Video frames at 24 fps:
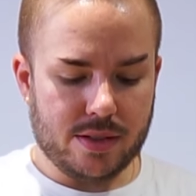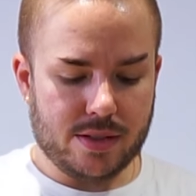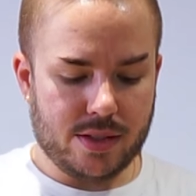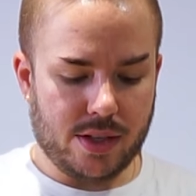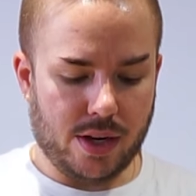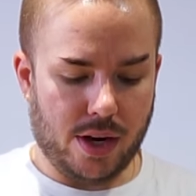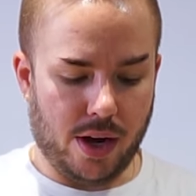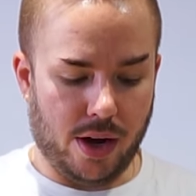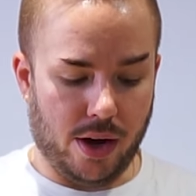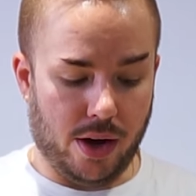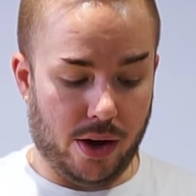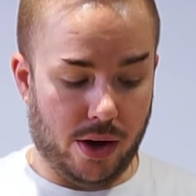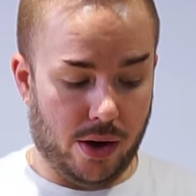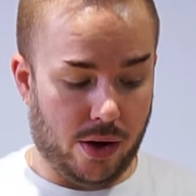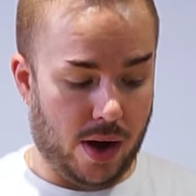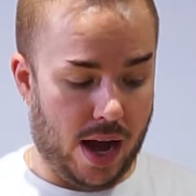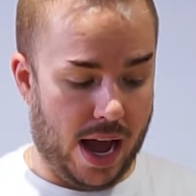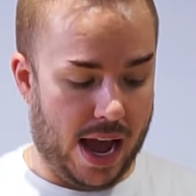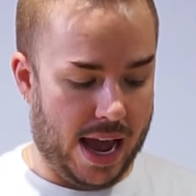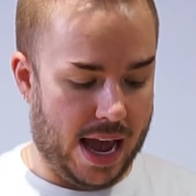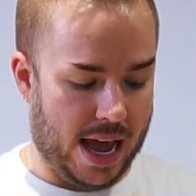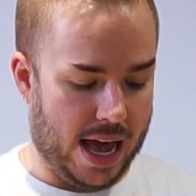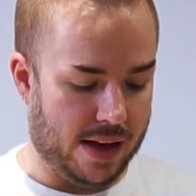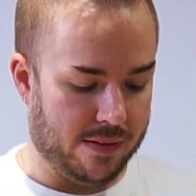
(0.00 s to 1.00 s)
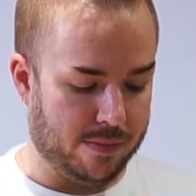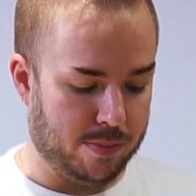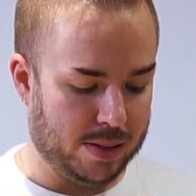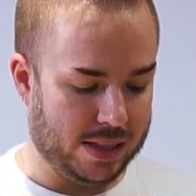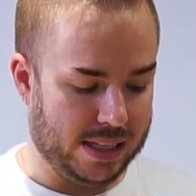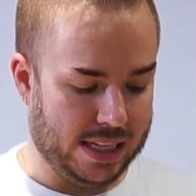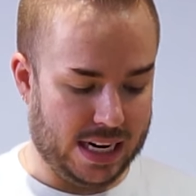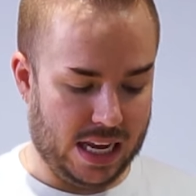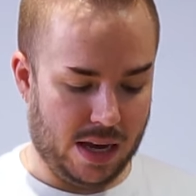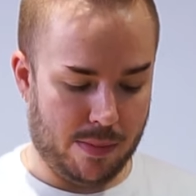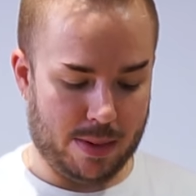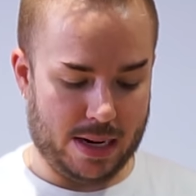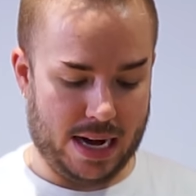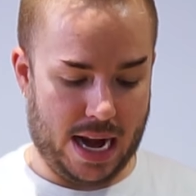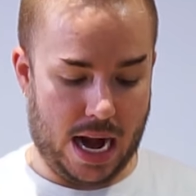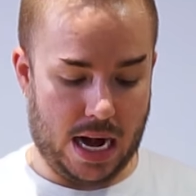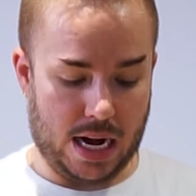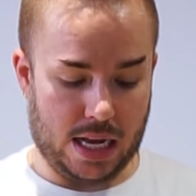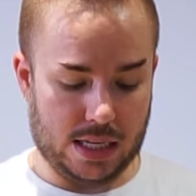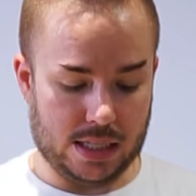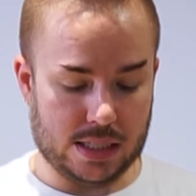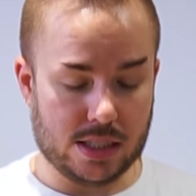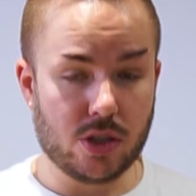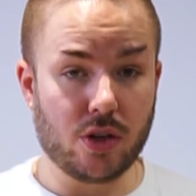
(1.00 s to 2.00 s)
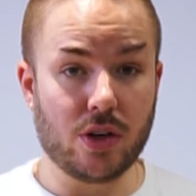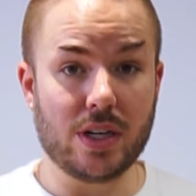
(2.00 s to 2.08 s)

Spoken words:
So I have plenty of bananas.